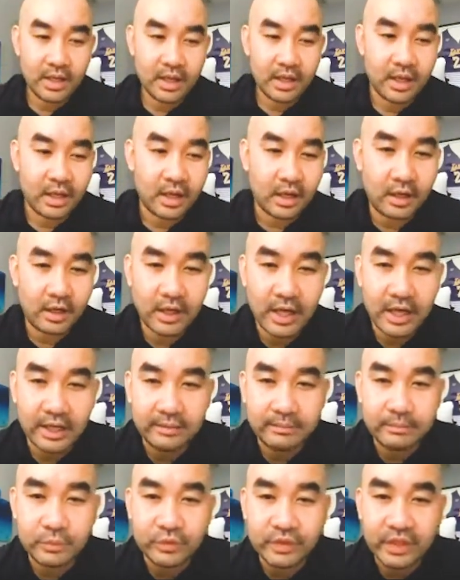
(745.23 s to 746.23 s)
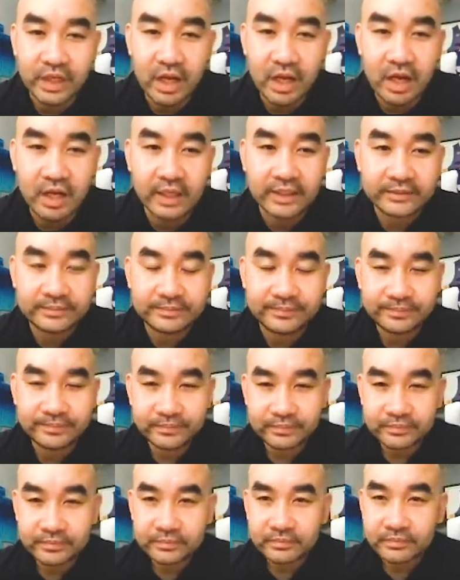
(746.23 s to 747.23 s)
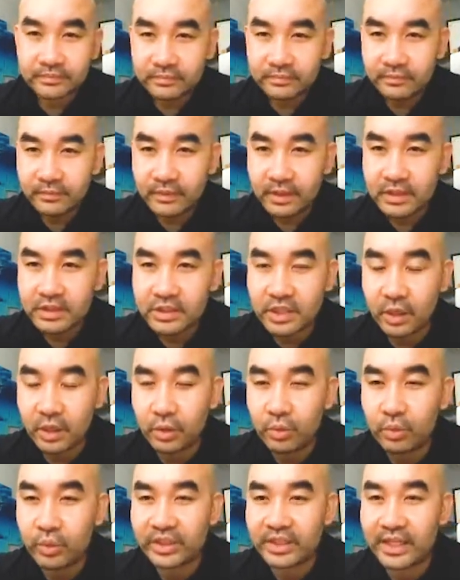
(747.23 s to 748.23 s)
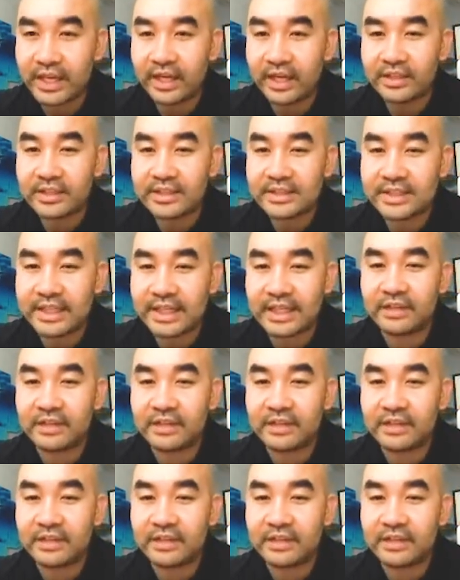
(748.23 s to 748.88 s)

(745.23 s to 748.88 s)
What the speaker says: All right, moving on. So with the understanding of the